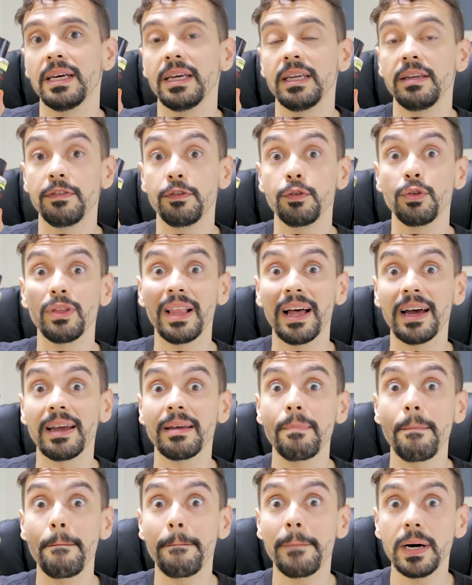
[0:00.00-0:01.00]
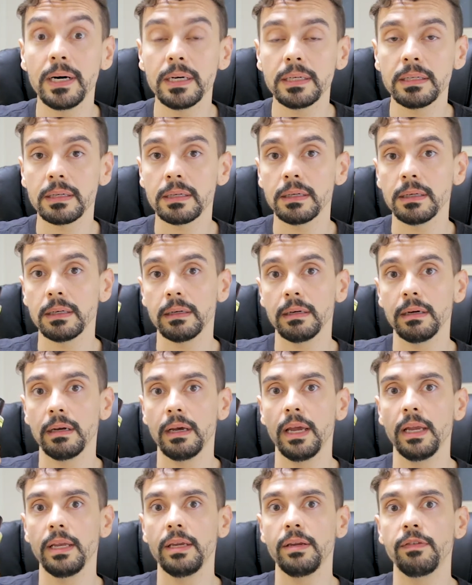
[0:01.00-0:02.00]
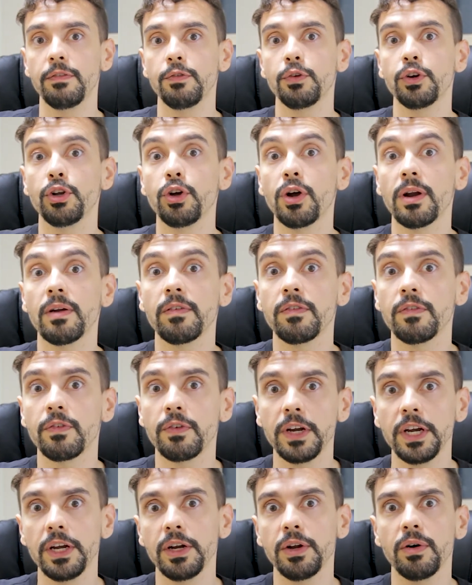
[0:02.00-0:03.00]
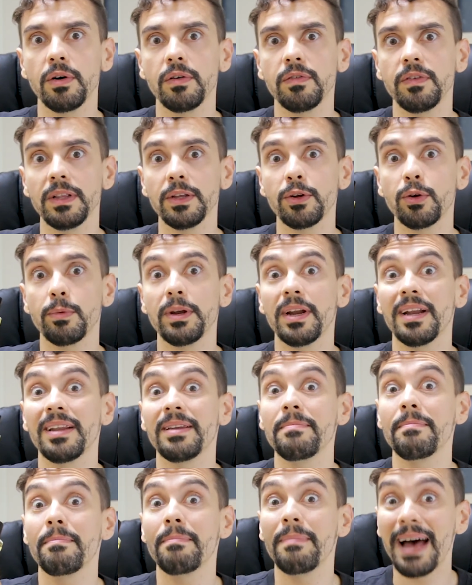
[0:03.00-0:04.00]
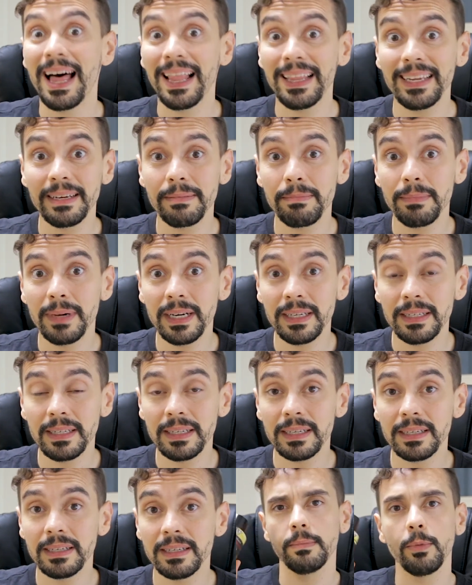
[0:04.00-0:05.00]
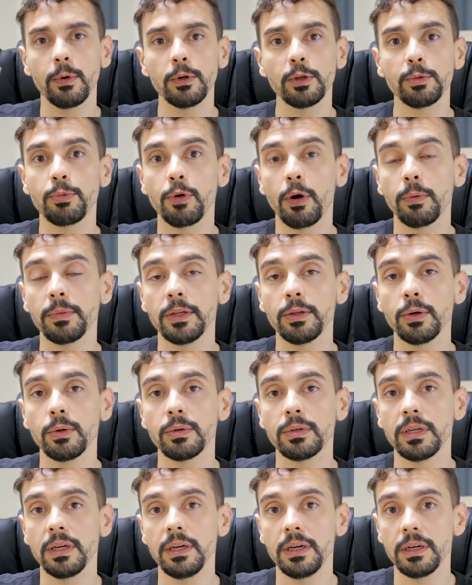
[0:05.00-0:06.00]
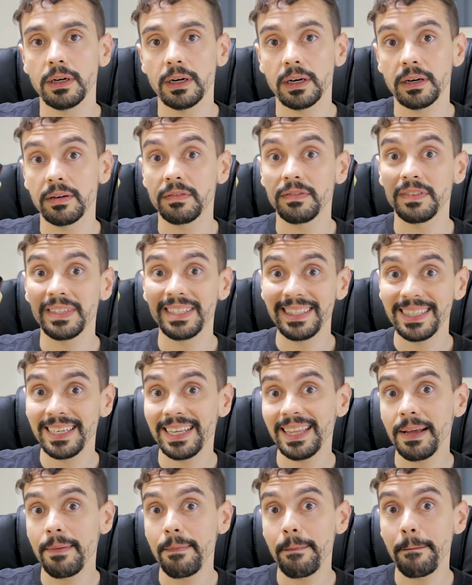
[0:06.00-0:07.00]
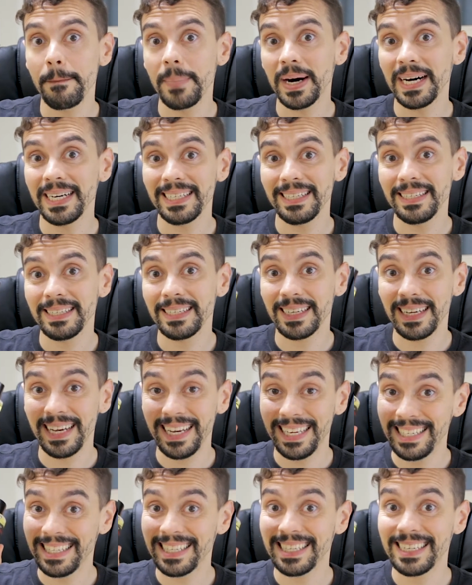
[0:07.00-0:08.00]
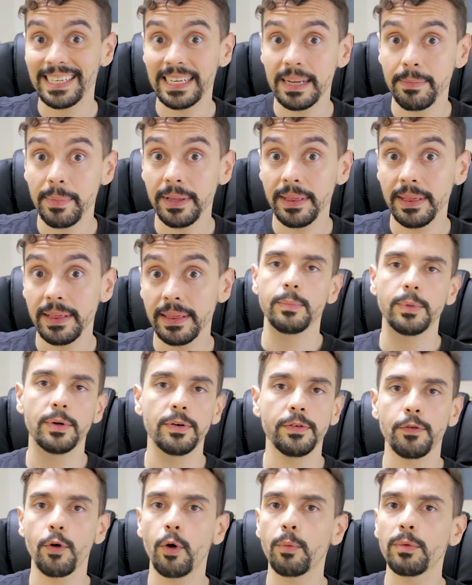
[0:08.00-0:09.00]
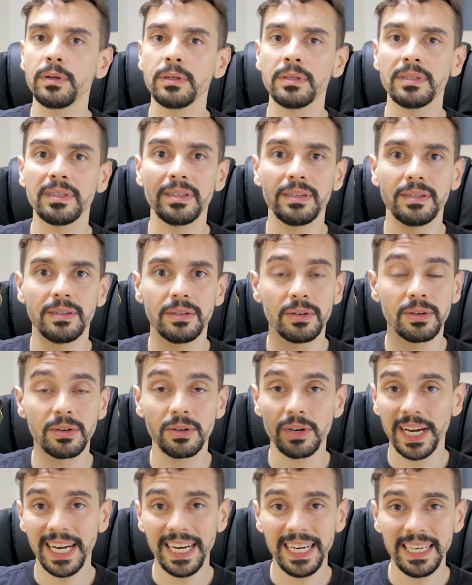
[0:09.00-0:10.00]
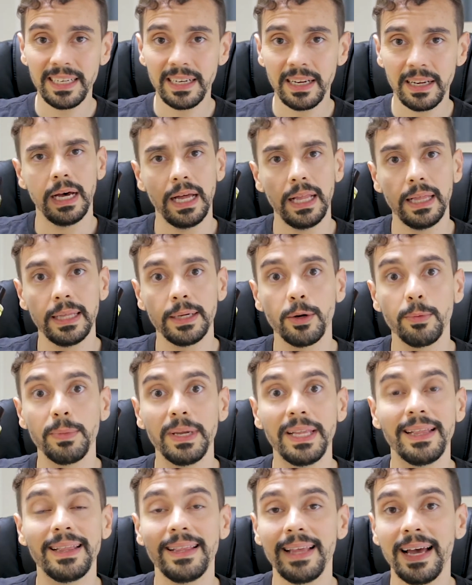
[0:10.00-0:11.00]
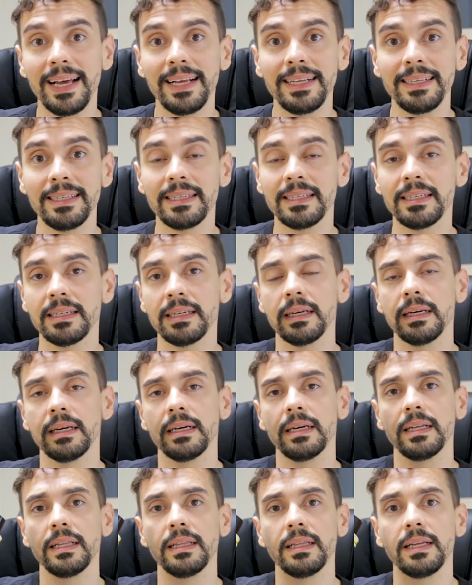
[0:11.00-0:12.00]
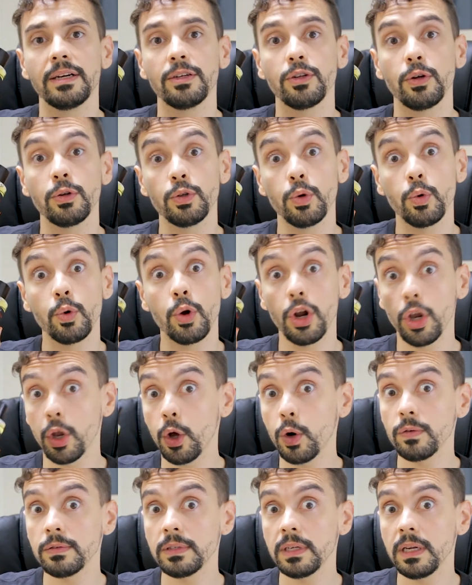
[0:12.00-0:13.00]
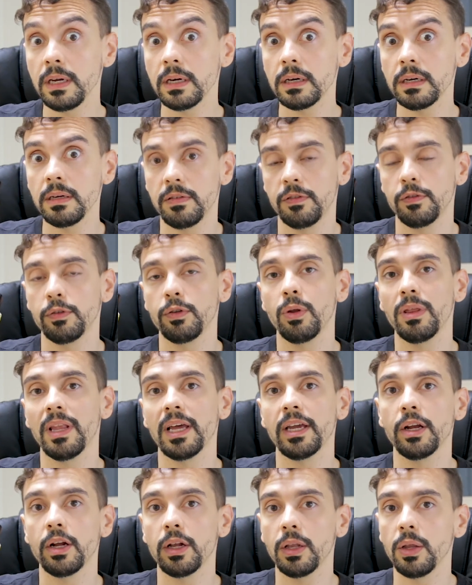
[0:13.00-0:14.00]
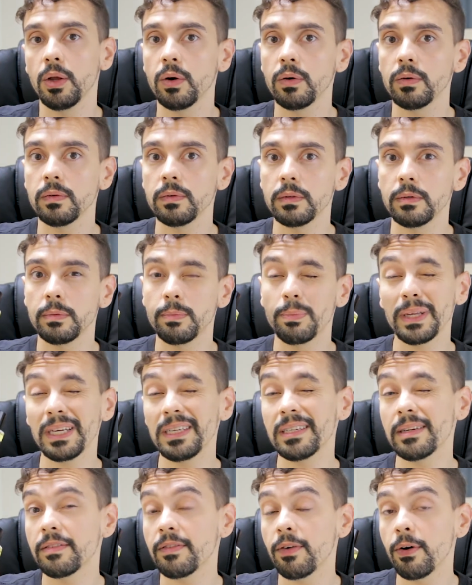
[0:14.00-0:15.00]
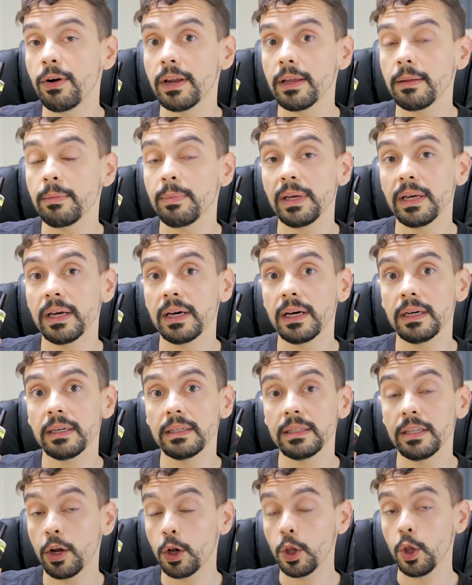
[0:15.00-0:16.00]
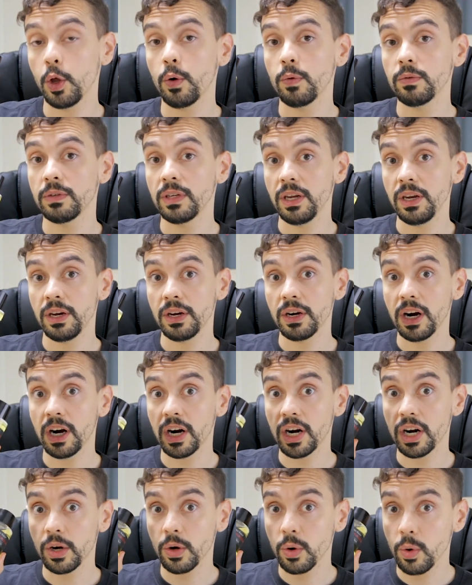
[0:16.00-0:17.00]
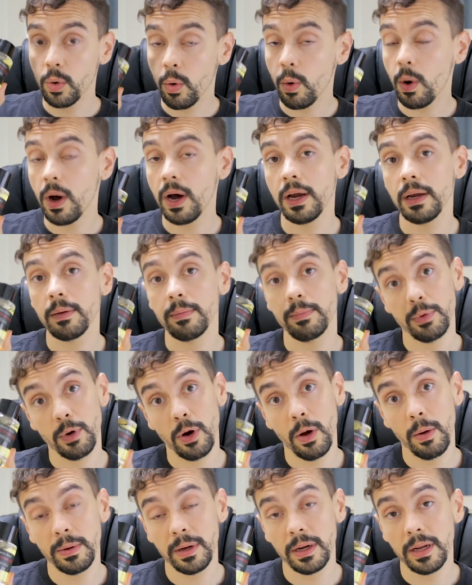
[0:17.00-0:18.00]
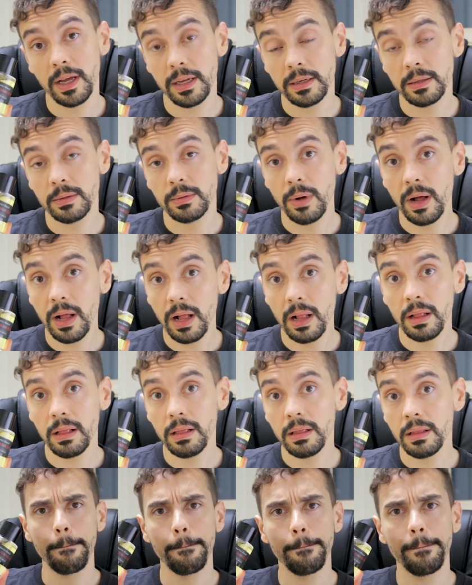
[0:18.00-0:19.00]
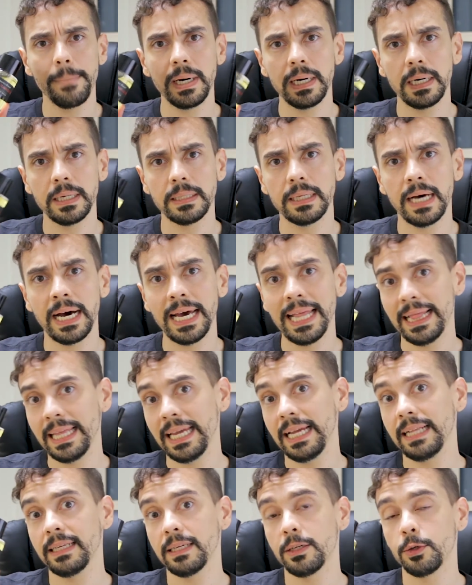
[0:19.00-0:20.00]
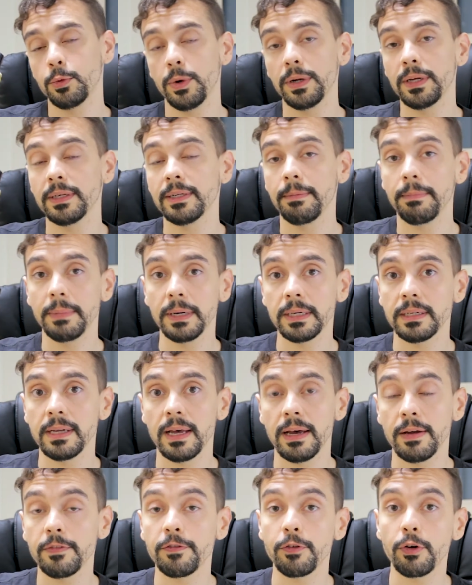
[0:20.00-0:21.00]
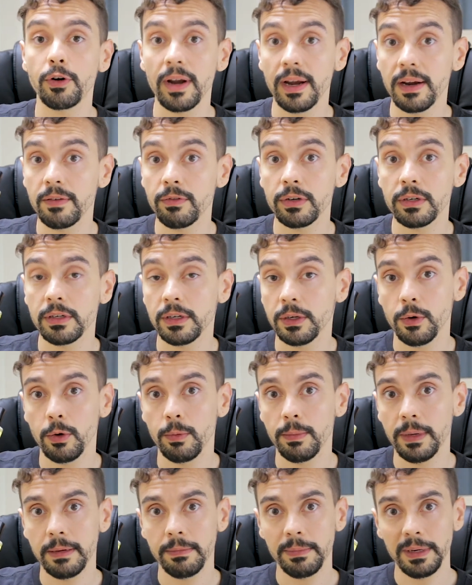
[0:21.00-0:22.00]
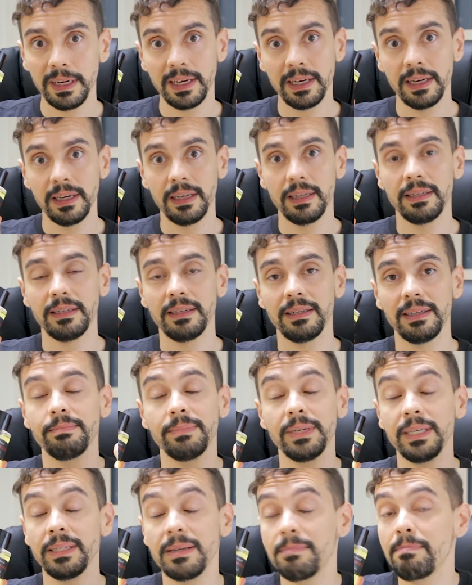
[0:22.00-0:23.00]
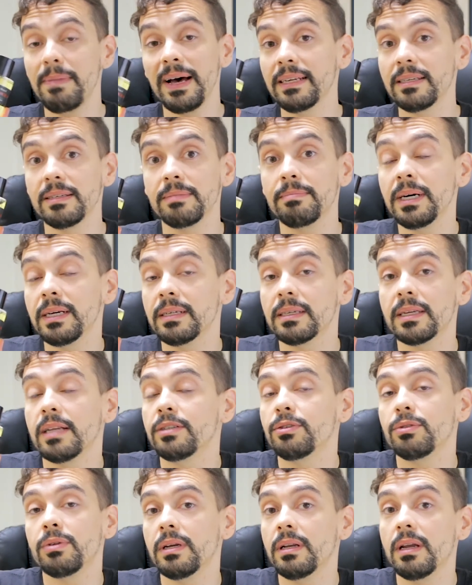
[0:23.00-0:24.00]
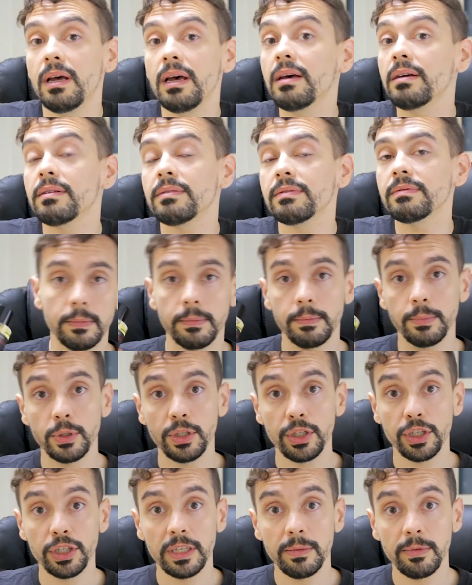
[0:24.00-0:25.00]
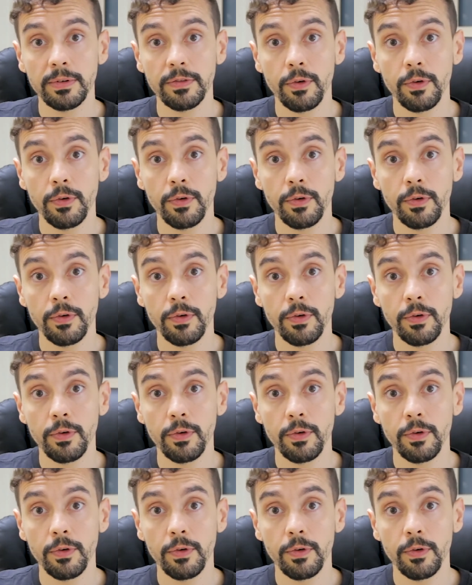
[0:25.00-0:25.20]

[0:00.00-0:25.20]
If you like musk, and if you're not afraid of a little bit animalic musk, most prominent notes here are vanilla, musk, and cinnamon. Performance is great, a little bit dense. There's also cloves here. If you don't like cloves, please avoid it because the cloves here are quite prominent as well. But I think this one is a must-have for every single man because it's the best musk that you can have. Position number